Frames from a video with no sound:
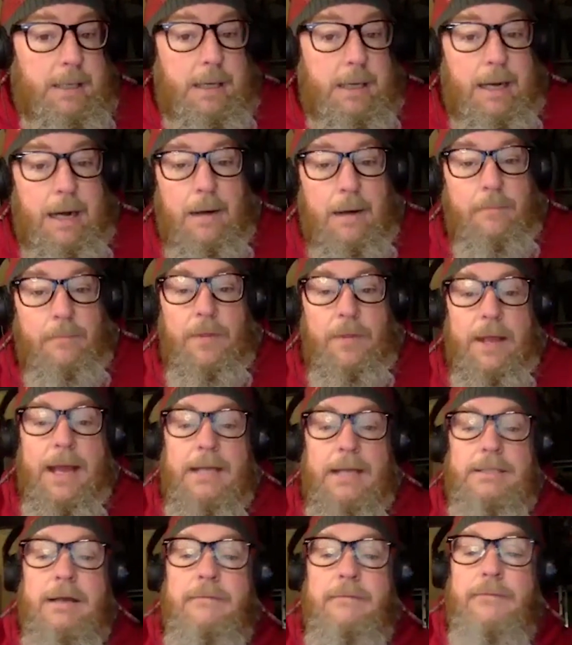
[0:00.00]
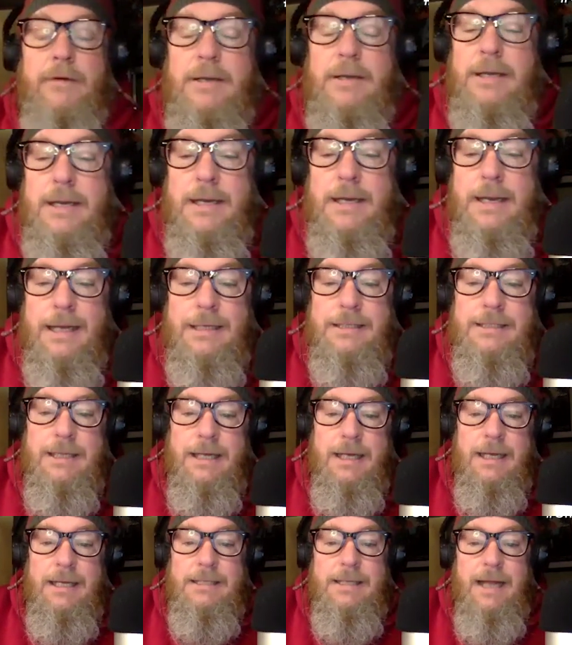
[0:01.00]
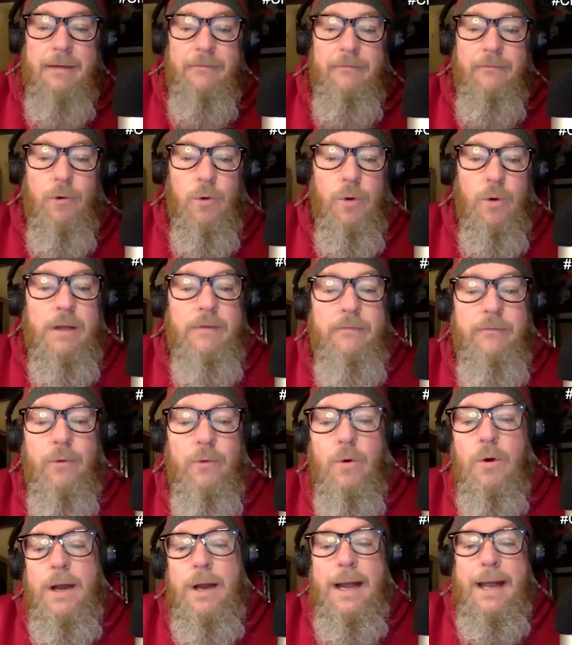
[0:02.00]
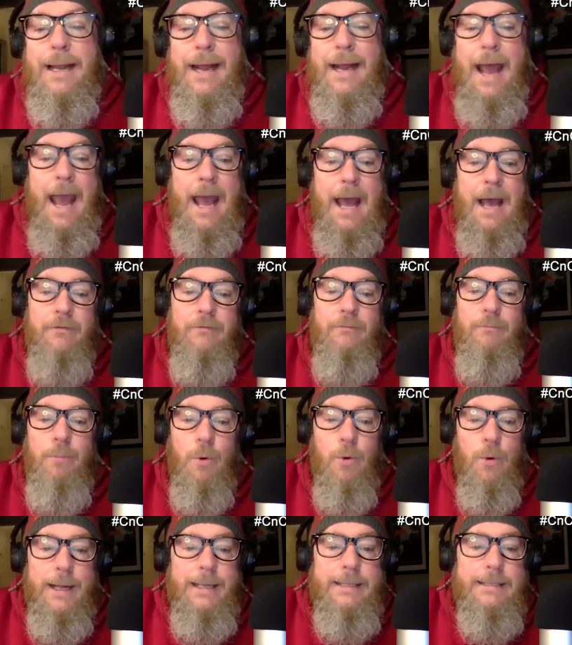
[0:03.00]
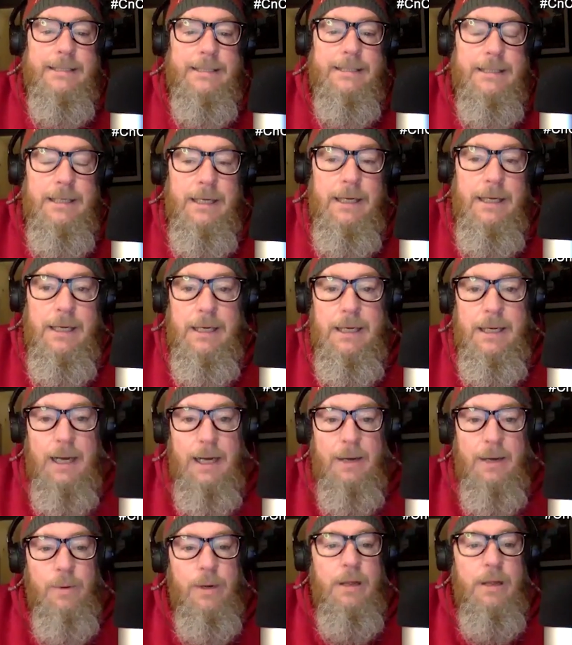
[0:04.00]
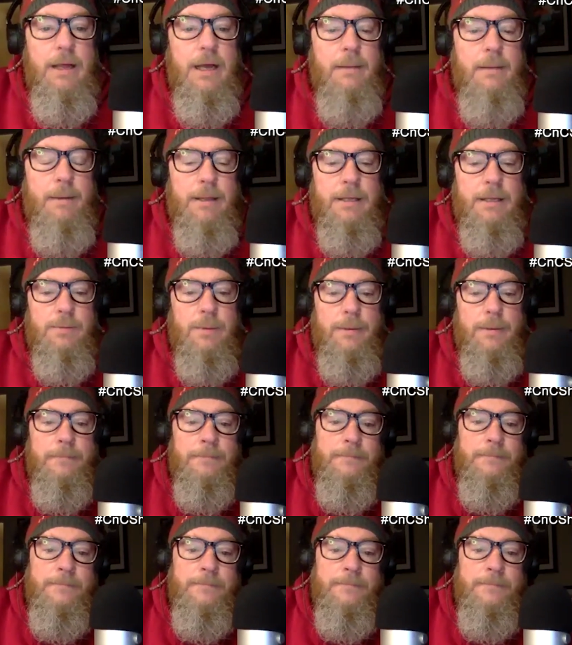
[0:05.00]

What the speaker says: The AJ Fund Index is a 44.5 points. What do you think about this one?